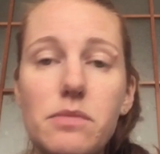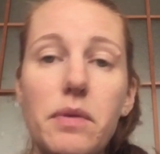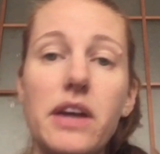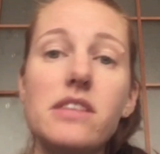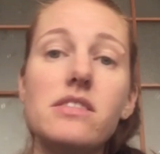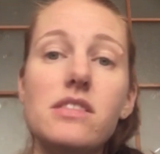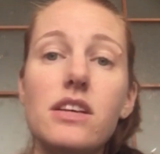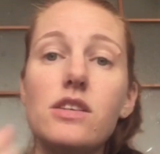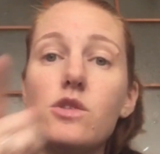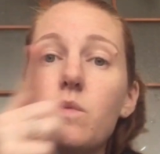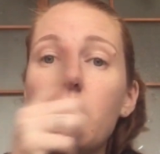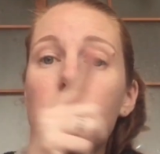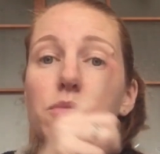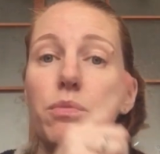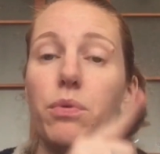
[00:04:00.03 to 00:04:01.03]
my 6
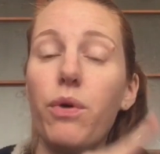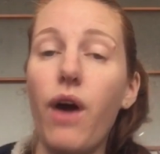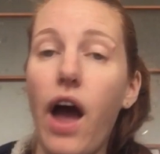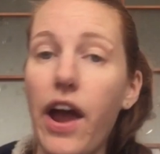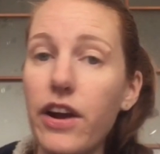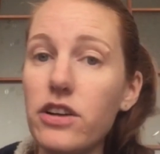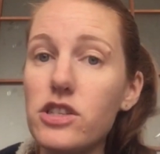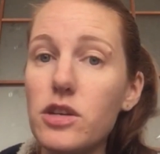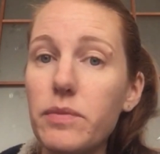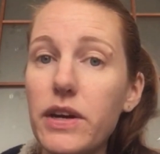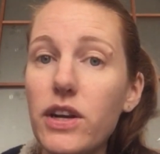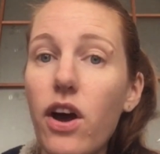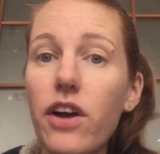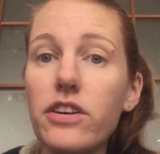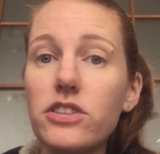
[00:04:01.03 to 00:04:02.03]
weeks prior to my
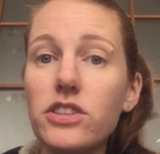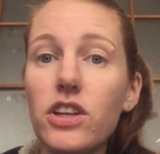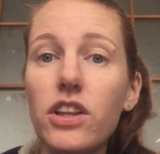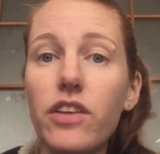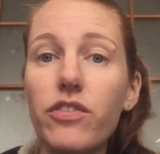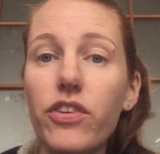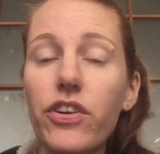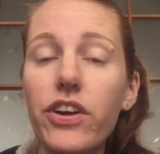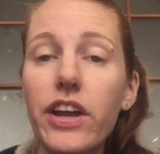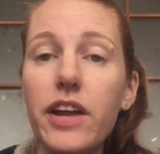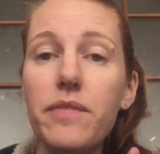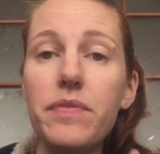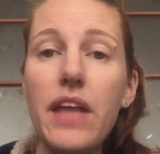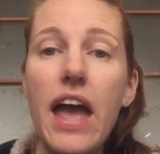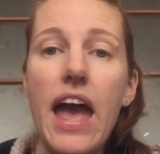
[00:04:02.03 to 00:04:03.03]
daughter's
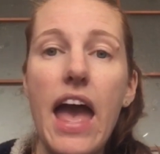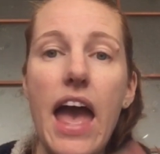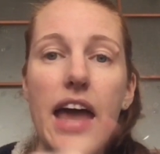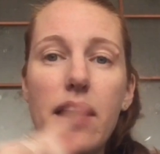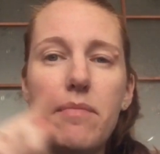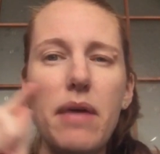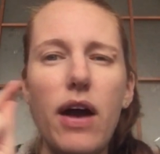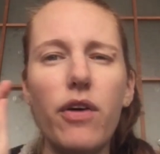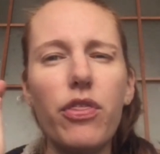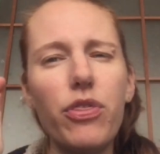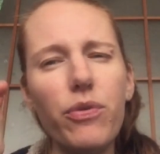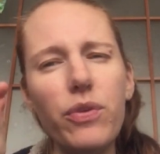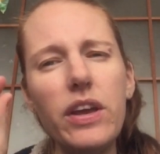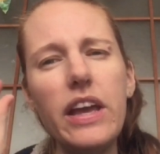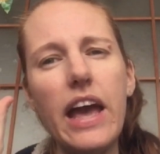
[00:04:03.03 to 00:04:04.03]
delivery and about
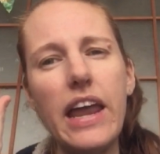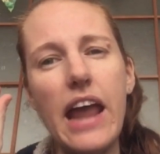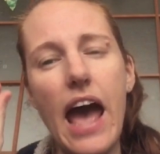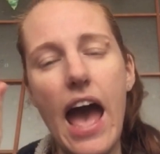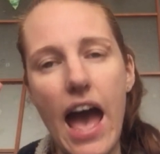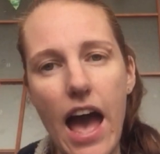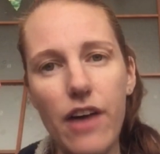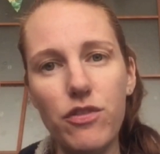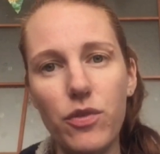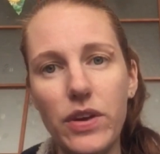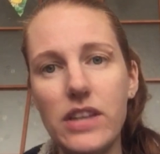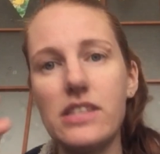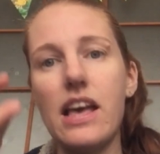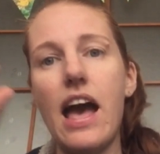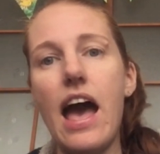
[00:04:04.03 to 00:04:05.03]
3.5
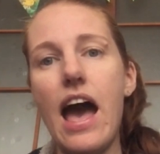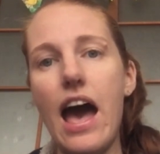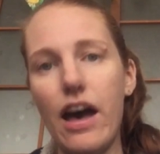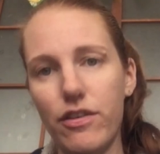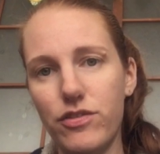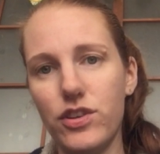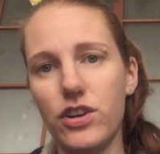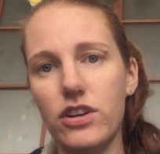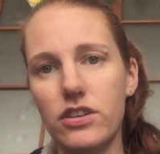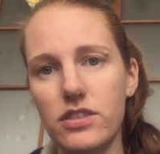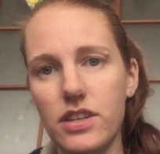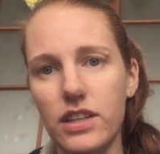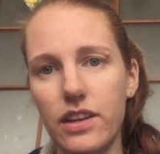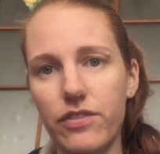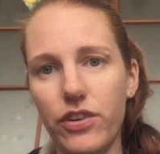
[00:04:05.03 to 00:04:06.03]
weeks after her
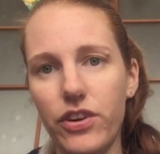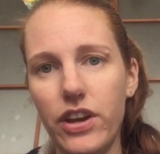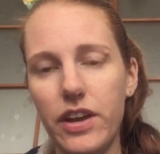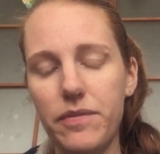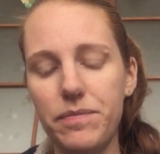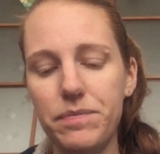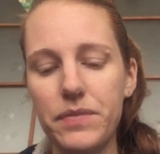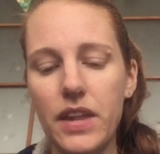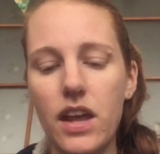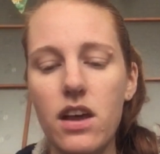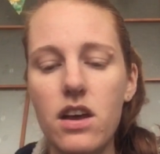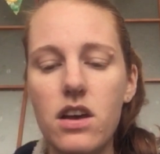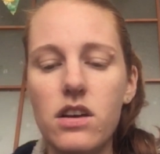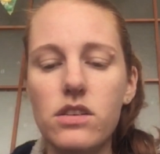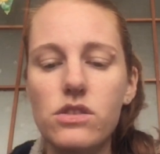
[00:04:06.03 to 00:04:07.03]
delivery.
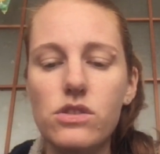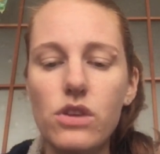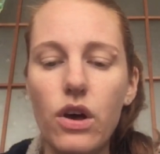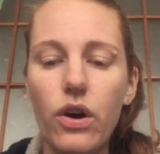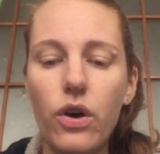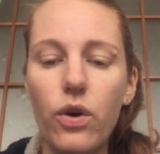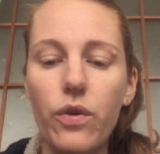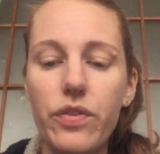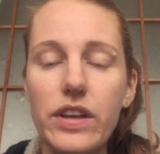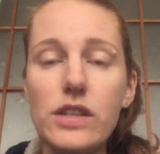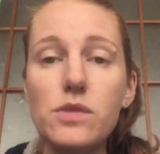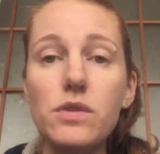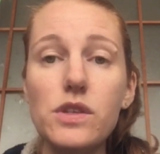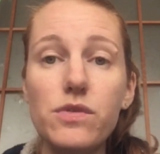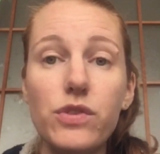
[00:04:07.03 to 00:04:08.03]
So
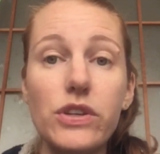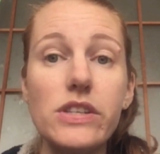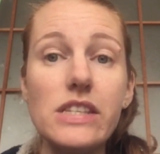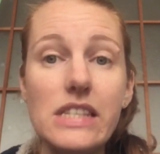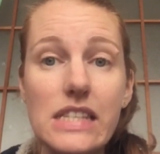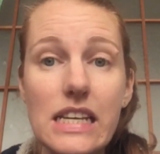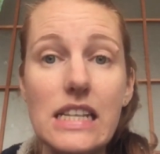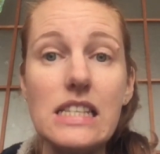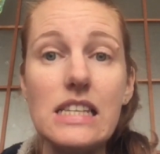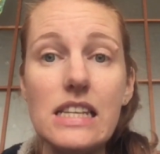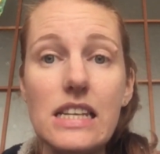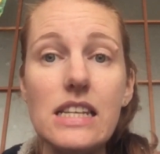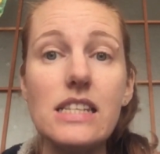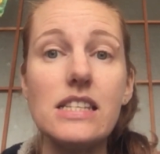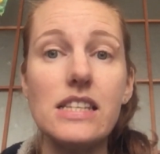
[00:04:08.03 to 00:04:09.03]
this was for
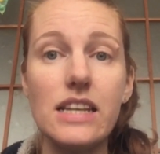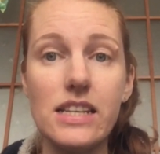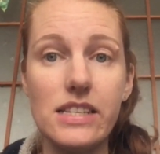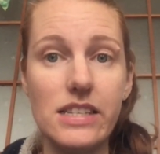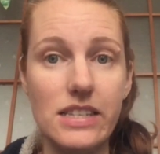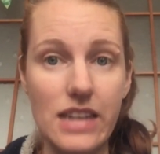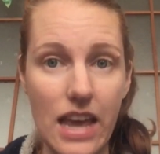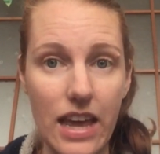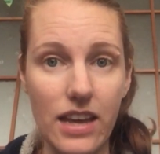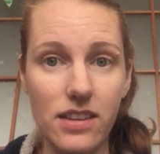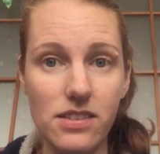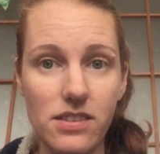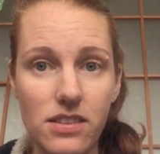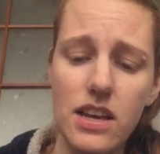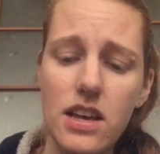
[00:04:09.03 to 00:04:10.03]
66
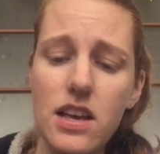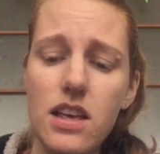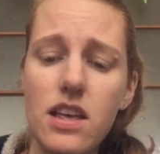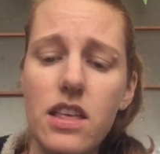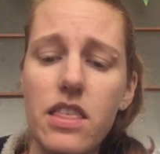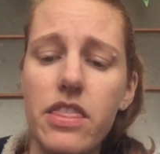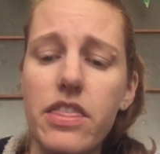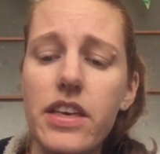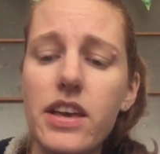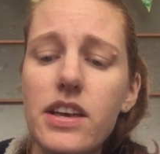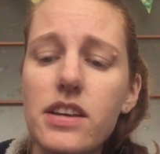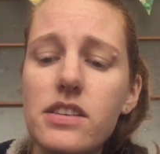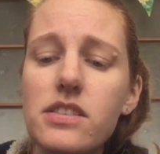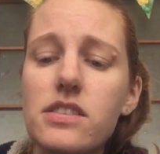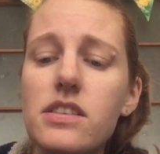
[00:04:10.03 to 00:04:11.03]
days.
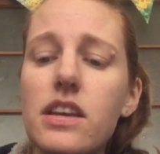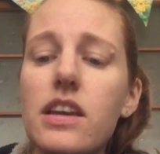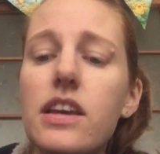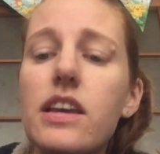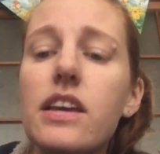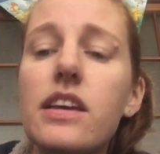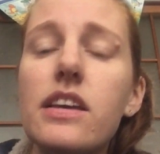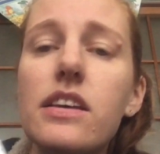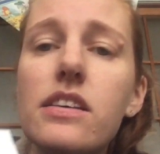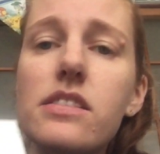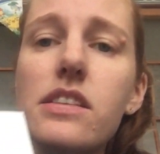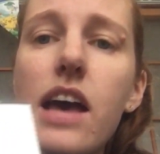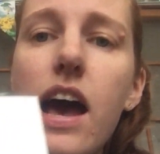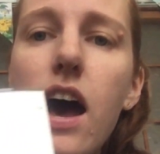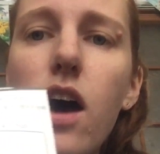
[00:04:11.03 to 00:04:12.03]
This is
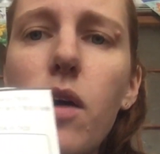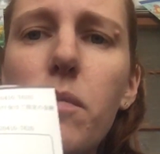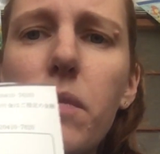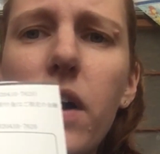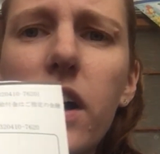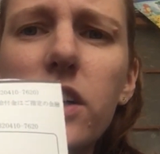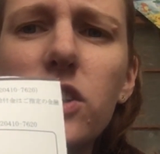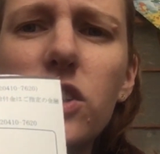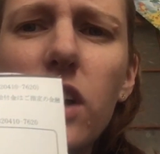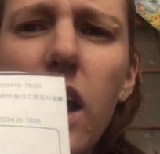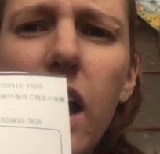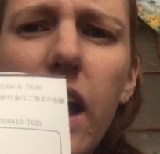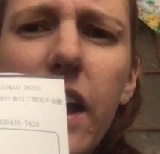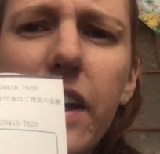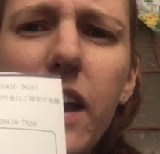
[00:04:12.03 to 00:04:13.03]
how much
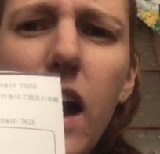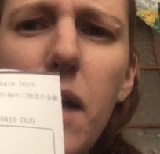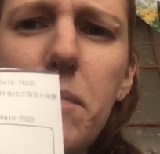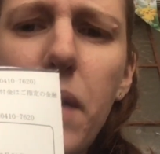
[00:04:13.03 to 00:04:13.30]
I got